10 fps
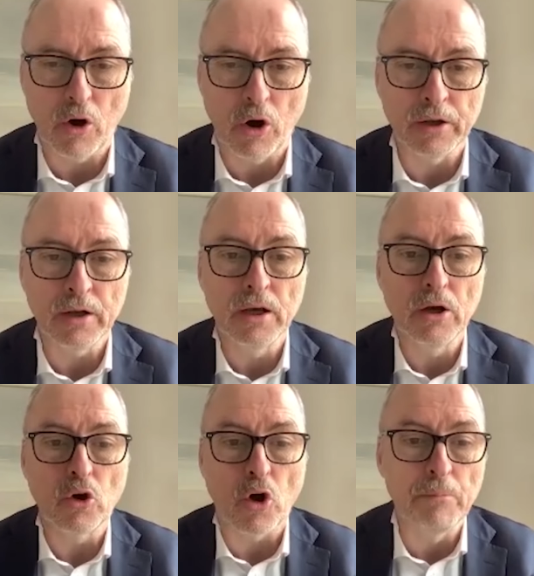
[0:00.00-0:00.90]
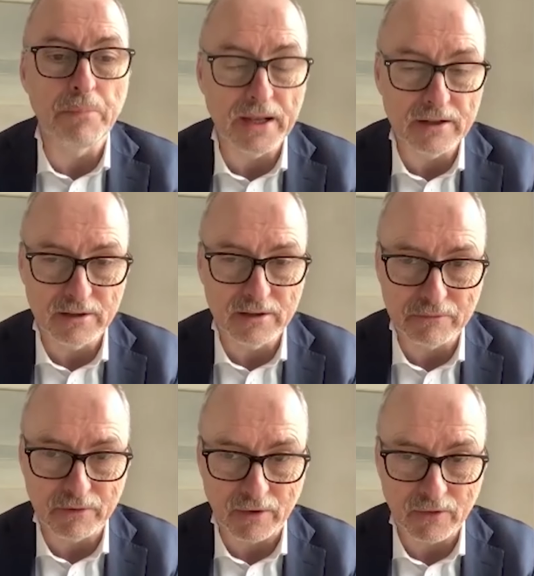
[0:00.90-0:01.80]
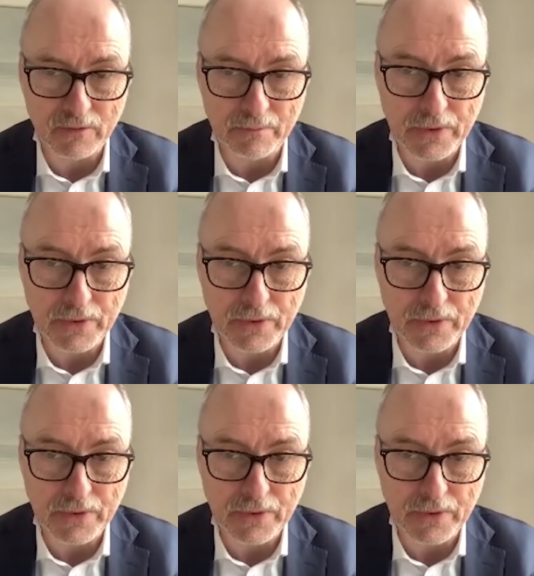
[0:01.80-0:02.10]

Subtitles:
on competitiveness.